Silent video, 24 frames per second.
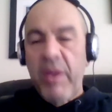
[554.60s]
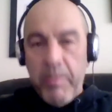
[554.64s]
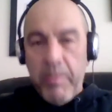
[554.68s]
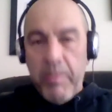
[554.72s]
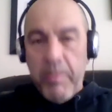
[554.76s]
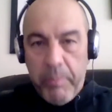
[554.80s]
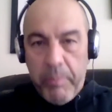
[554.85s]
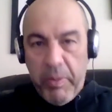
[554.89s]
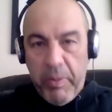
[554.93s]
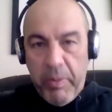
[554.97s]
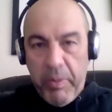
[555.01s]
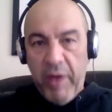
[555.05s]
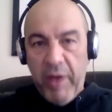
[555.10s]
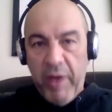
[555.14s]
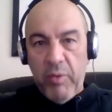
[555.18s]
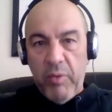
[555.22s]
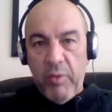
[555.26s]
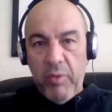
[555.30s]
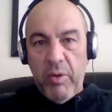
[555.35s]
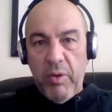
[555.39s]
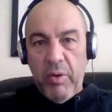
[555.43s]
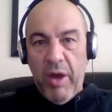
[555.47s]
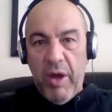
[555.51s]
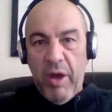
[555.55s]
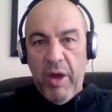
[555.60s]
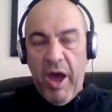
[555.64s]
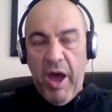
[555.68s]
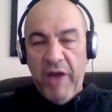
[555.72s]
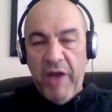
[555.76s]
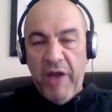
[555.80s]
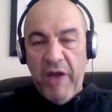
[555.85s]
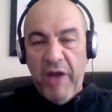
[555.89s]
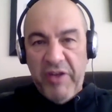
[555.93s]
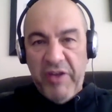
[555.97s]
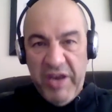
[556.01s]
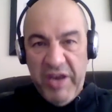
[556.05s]
But
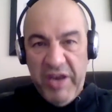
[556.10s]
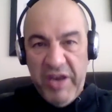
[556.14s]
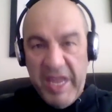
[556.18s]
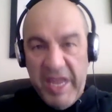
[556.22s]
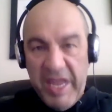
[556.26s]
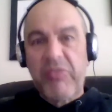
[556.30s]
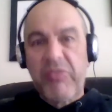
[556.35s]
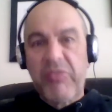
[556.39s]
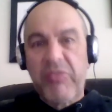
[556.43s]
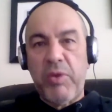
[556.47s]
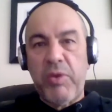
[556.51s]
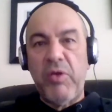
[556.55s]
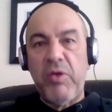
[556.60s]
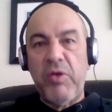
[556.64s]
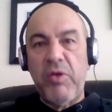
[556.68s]
underneath, when you